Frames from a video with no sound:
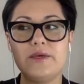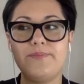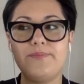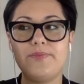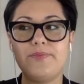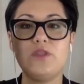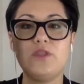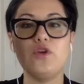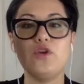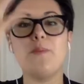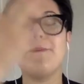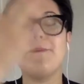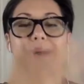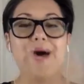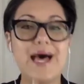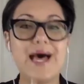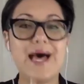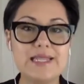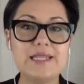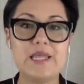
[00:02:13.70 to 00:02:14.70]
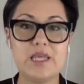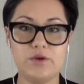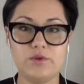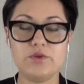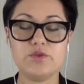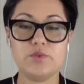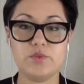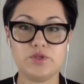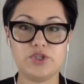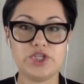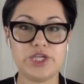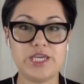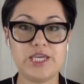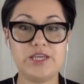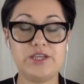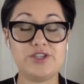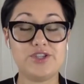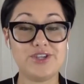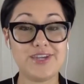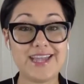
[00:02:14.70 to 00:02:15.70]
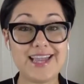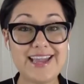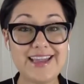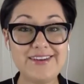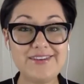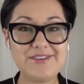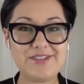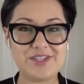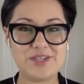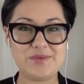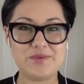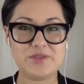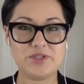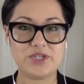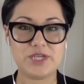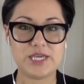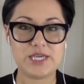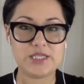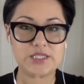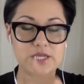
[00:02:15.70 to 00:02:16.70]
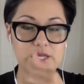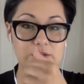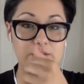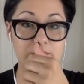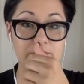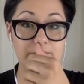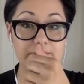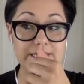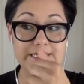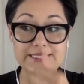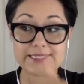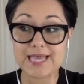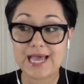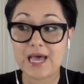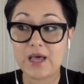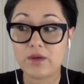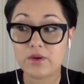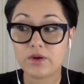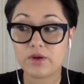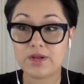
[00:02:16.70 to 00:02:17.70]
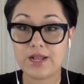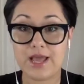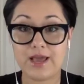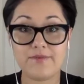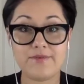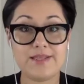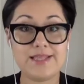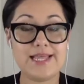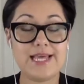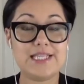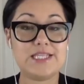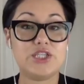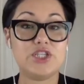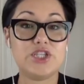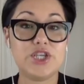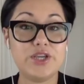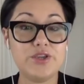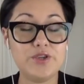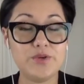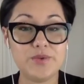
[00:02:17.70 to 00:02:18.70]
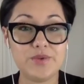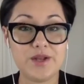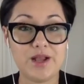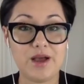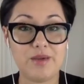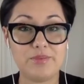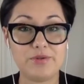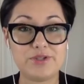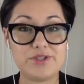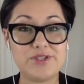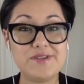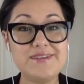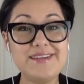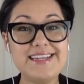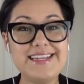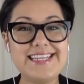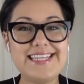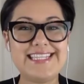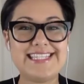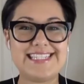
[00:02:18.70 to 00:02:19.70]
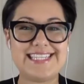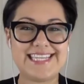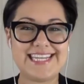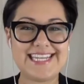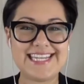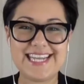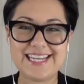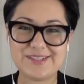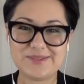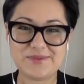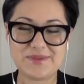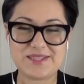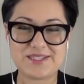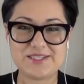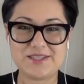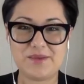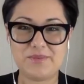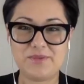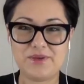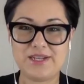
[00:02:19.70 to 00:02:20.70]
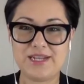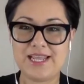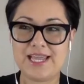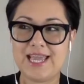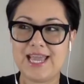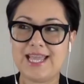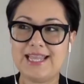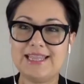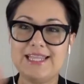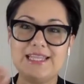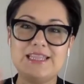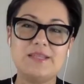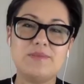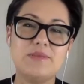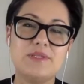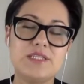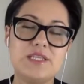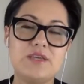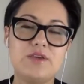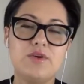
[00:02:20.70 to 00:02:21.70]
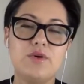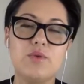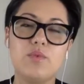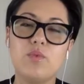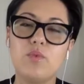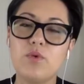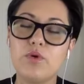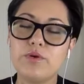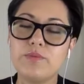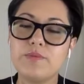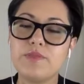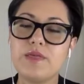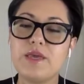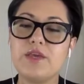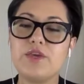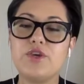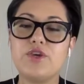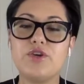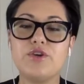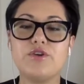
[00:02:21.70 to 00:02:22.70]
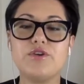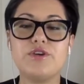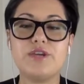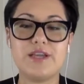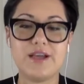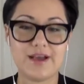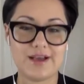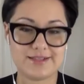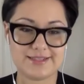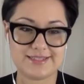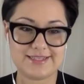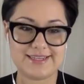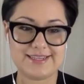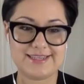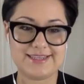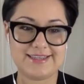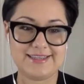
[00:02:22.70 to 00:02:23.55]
your body language will change, your energy will change, and you'll miss out on having that genuine opportunity to connect with someone and let them see your warmth and curiosity.